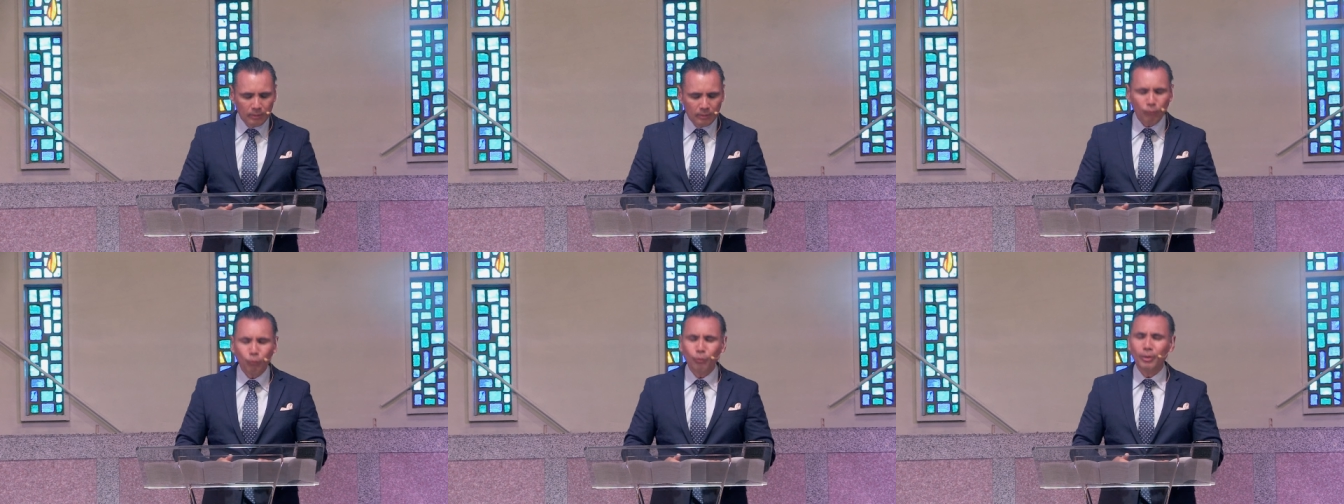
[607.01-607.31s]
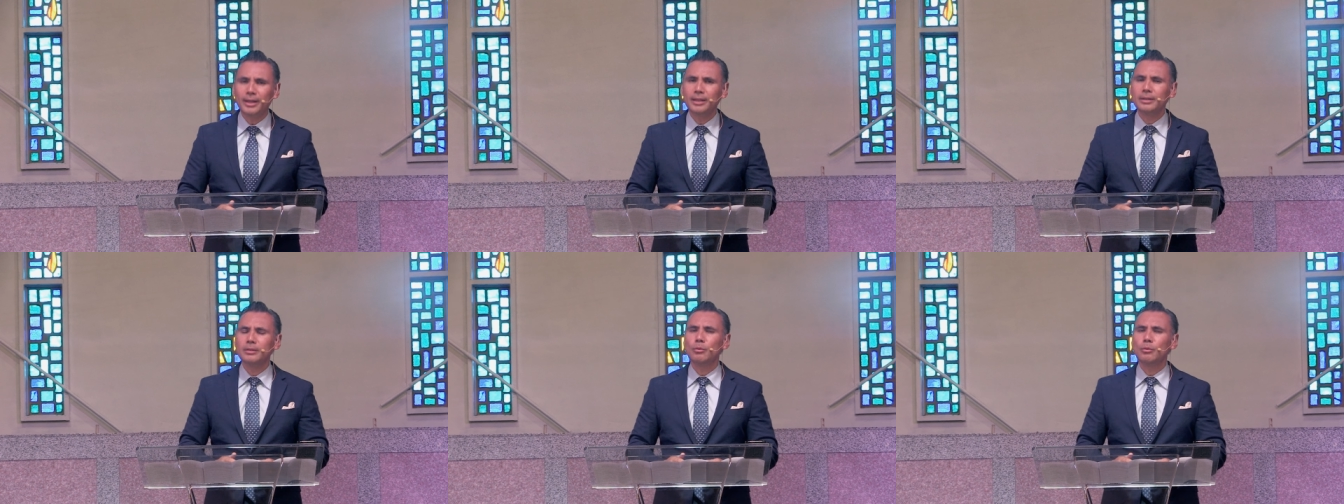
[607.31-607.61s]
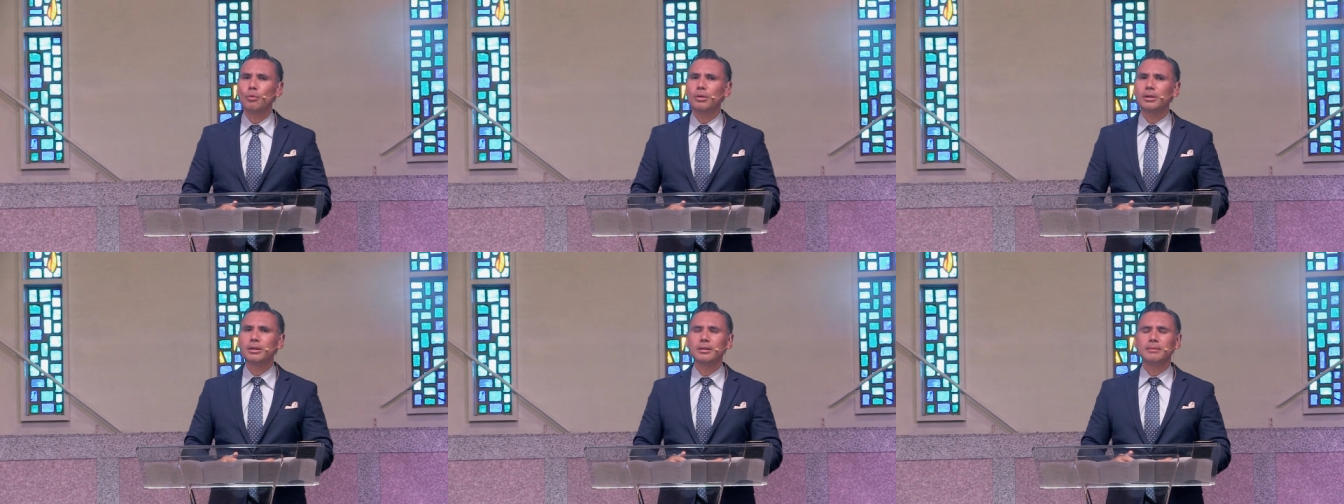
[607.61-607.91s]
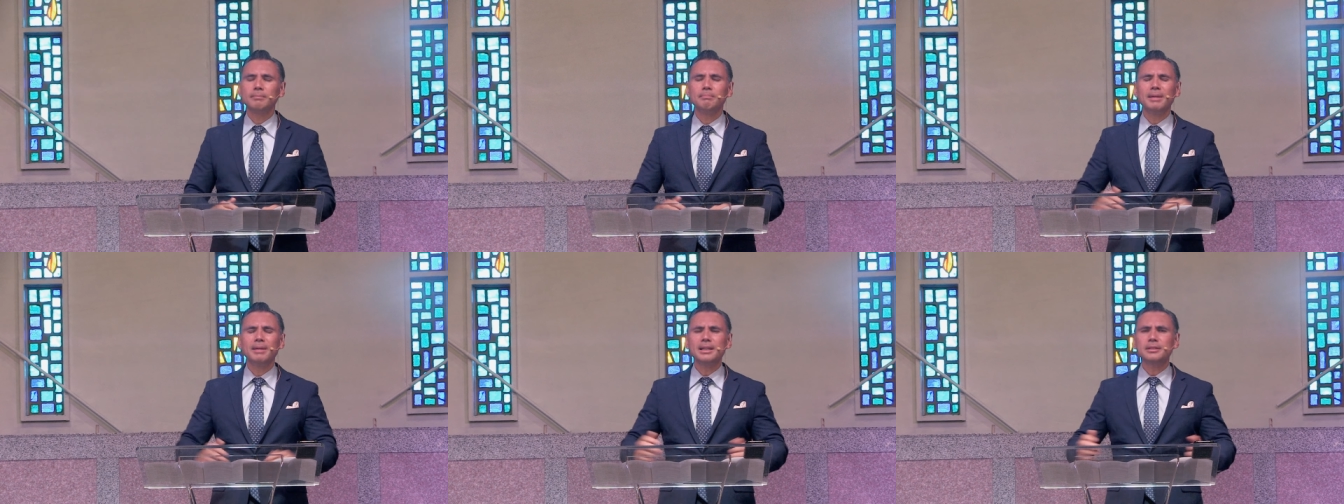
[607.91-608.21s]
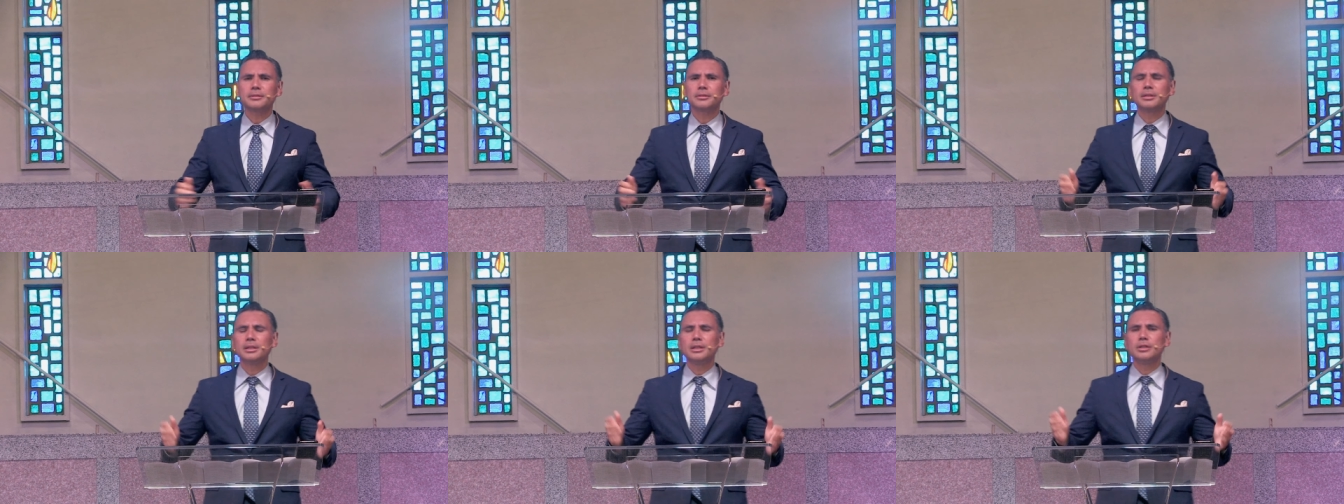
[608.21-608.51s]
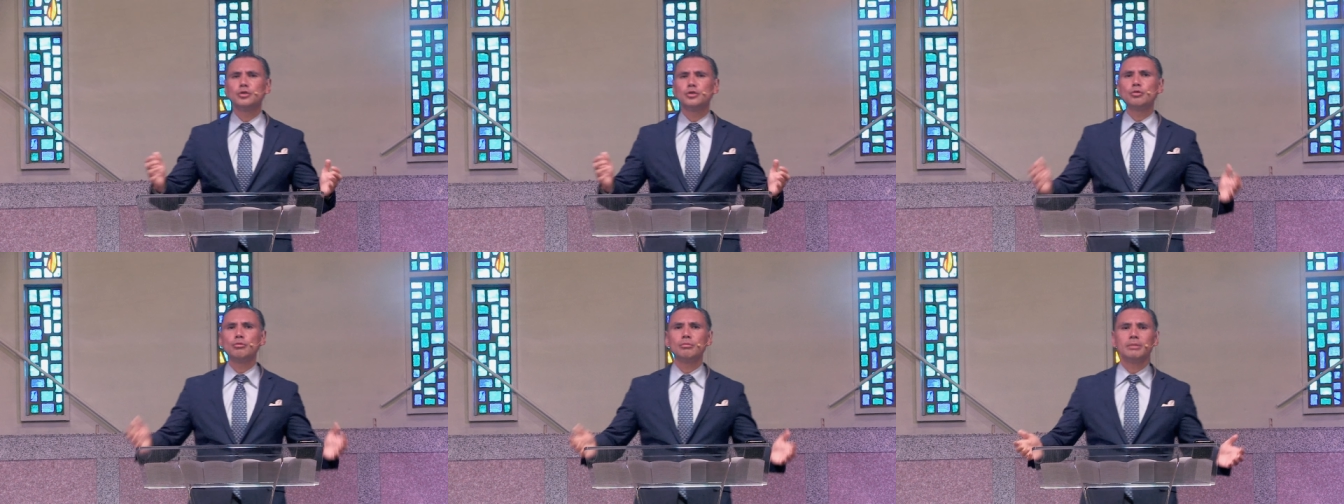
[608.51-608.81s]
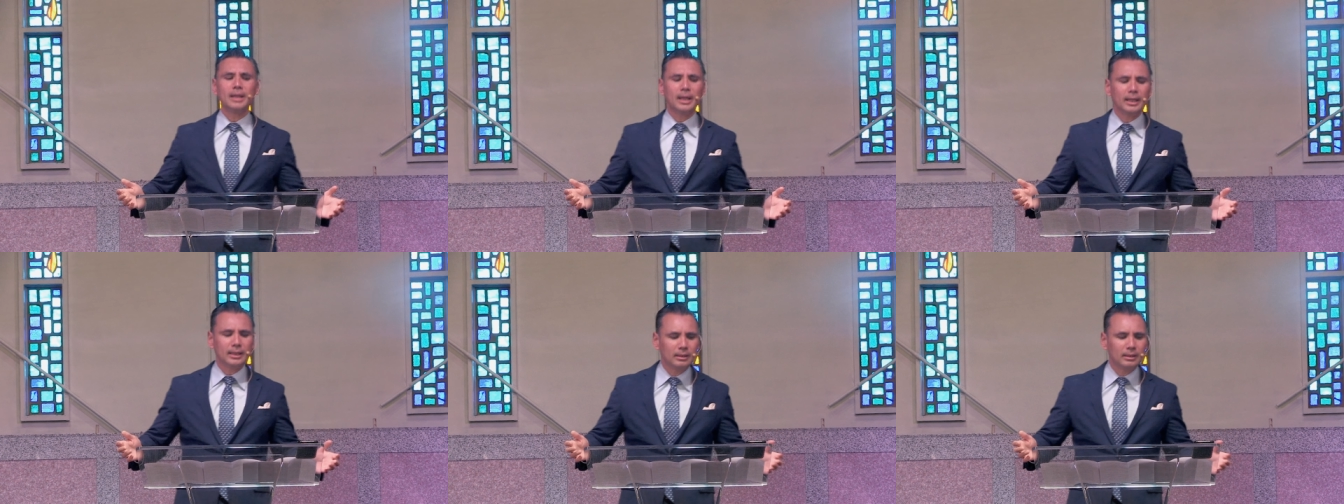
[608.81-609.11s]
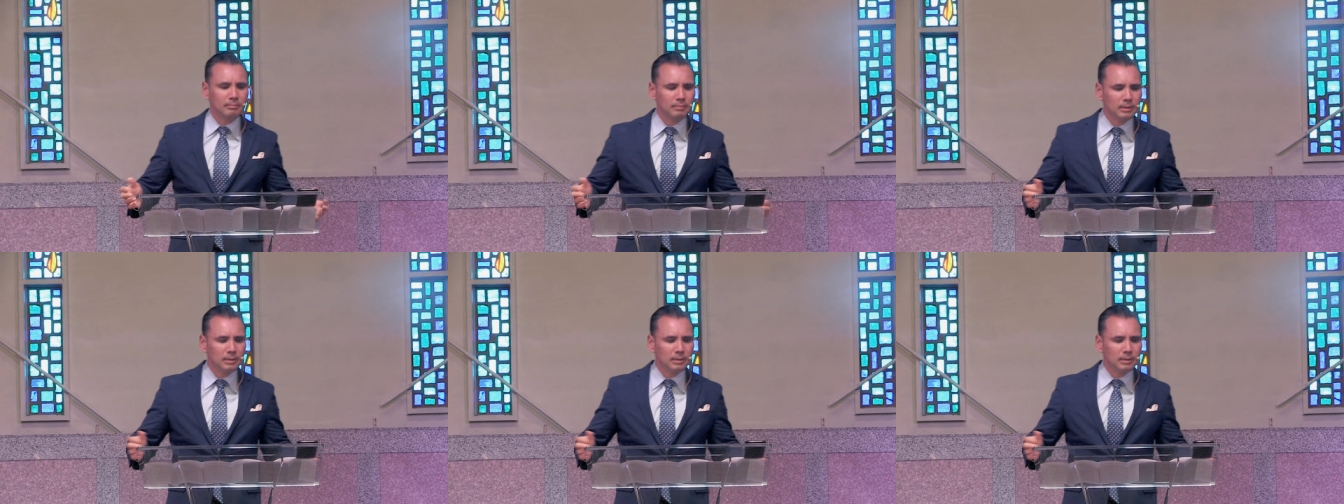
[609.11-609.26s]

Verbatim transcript: Friend, one of the best things you and I can